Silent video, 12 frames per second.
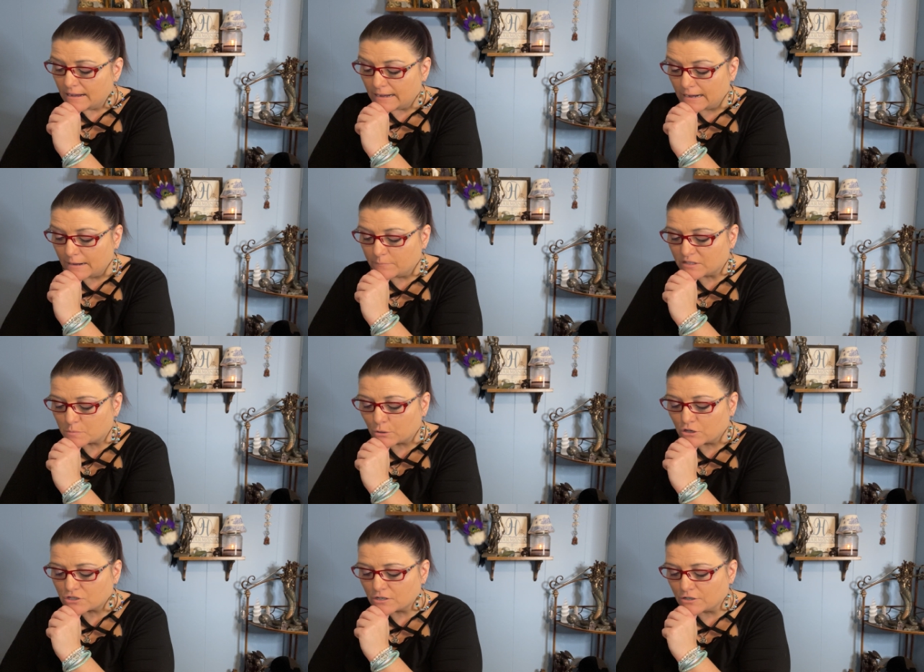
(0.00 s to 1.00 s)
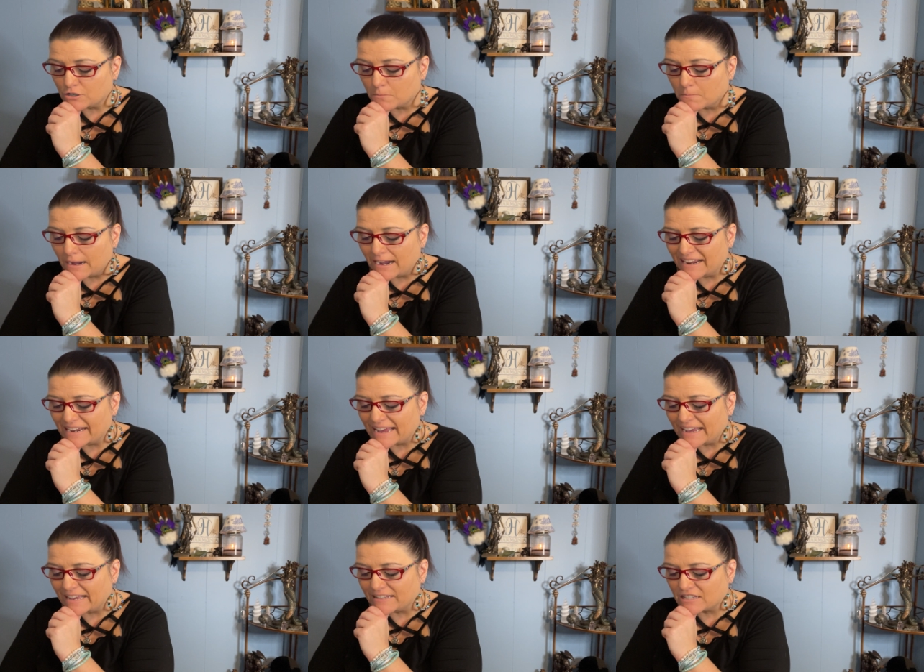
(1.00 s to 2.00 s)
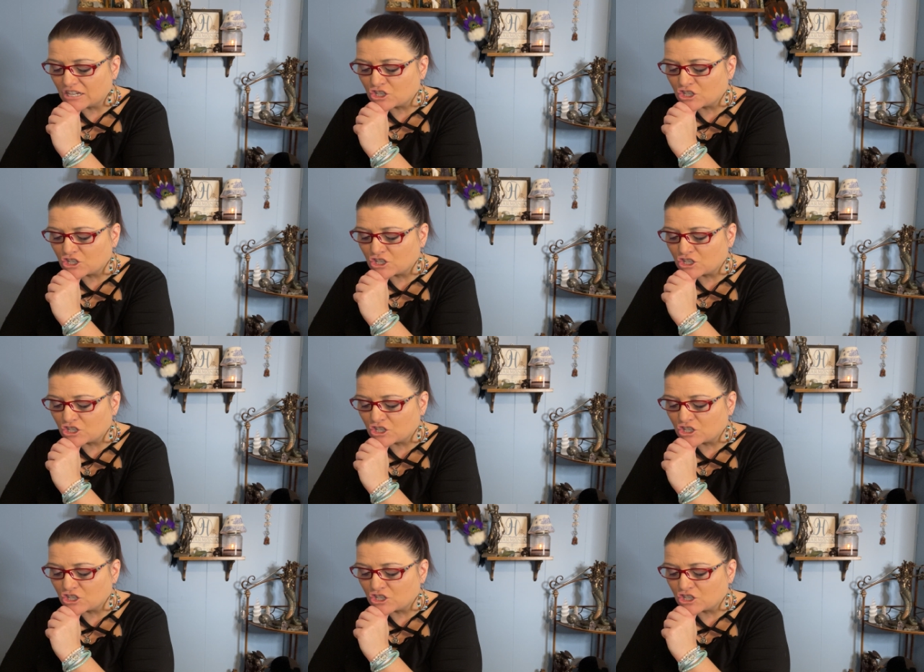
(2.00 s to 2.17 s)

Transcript: Um, this person on your mind has